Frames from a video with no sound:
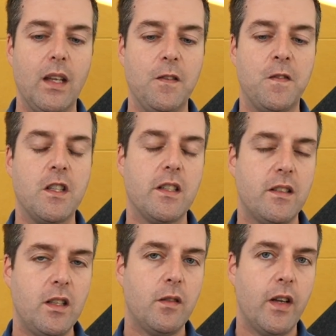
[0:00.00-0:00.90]

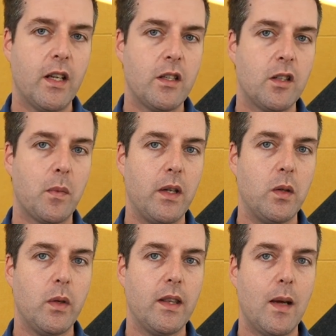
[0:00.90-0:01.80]
efficiency advantages by
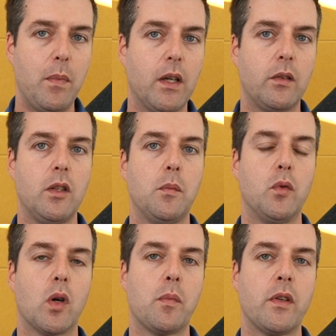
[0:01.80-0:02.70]
doing that because the
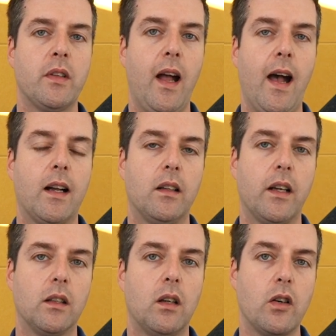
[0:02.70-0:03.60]
absorbers act
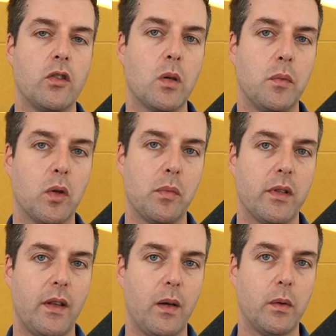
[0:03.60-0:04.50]
like a larger absorber
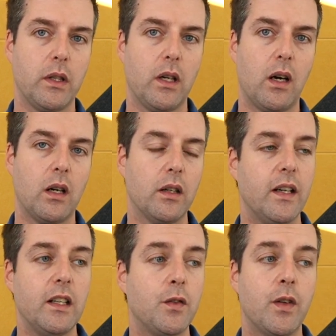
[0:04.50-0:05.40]
than they really are.
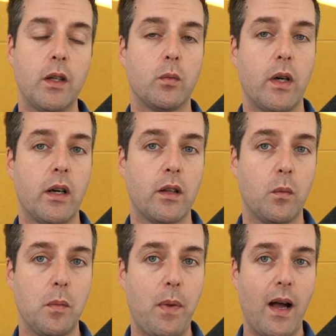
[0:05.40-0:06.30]
And it's very rare that
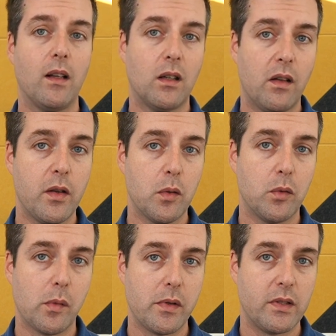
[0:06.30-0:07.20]
we pile all the
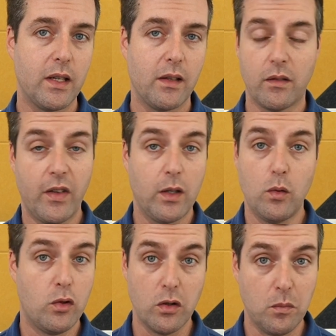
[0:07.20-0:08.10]
absorbers together. In fact, you
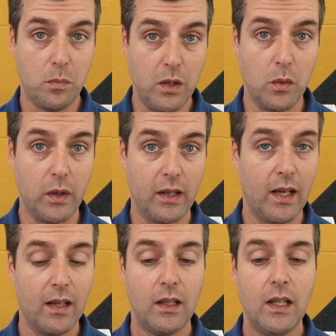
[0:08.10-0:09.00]
shouldn't be doing
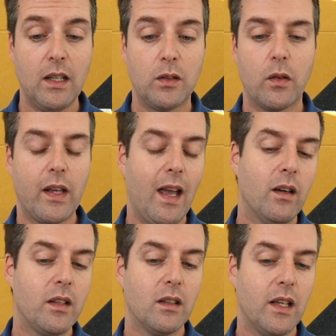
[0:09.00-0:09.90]
that. So the
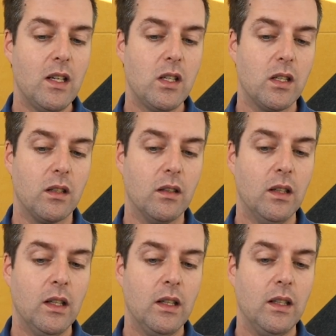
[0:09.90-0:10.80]
calculation
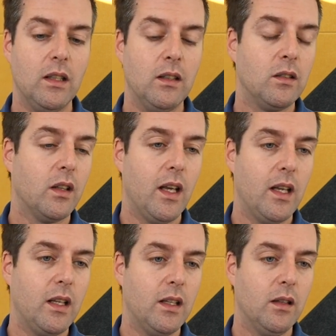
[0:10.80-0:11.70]
is
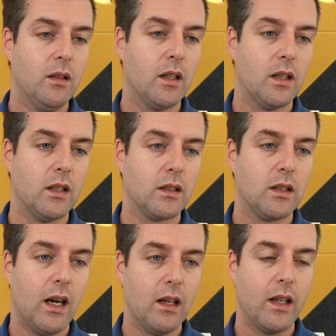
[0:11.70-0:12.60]
a uh,
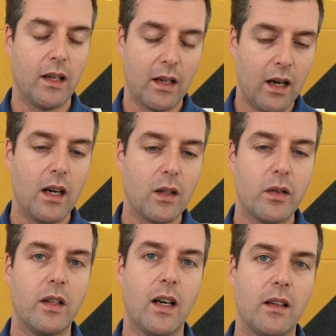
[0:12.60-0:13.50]
like a
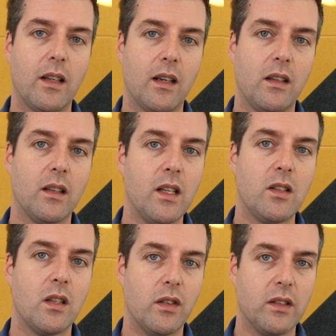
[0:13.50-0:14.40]
concrete con
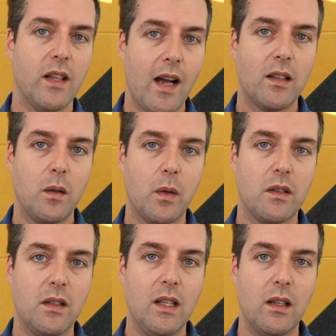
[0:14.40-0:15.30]
calculation of exactly
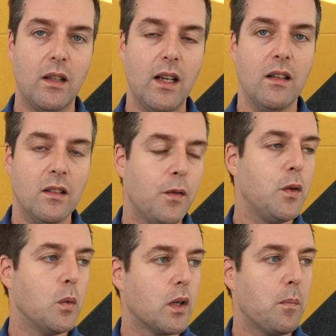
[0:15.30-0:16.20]
what's needed as if
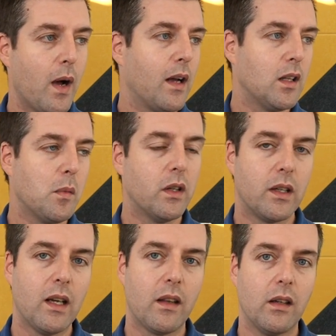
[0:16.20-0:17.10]
you were to pile them all
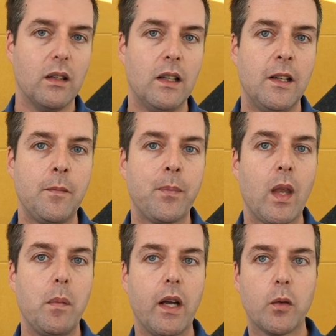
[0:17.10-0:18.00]
together.
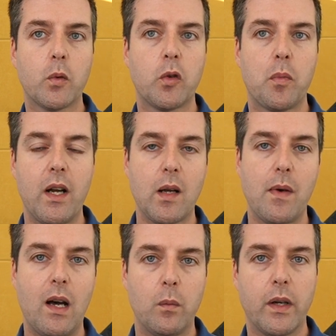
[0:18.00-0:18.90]
Because we're spreading
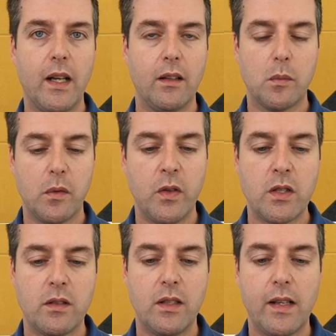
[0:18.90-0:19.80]
them out and we're getting some
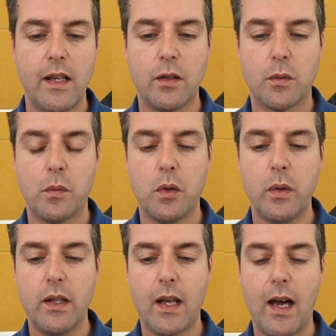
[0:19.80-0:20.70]
efficiency gains from
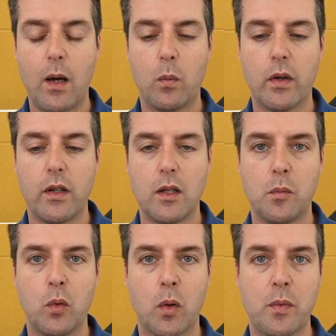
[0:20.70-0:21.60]
doing that, where the
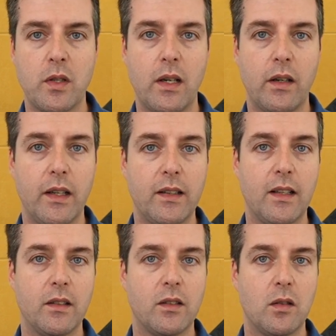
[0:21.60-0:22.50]
absorption area
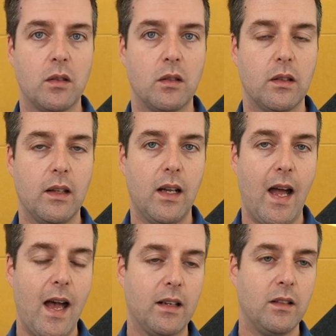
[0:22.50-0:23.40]
tends to
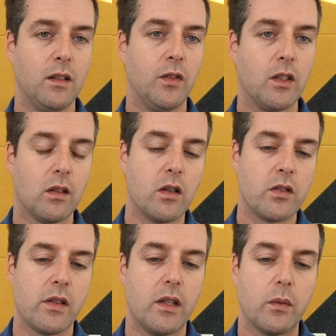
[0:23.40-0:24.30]
act as if it's
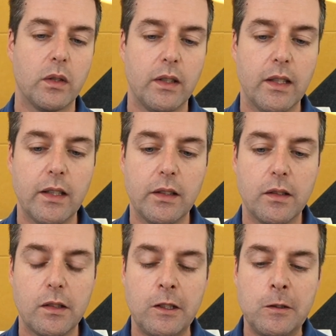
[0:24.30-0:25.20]
larger than it really is,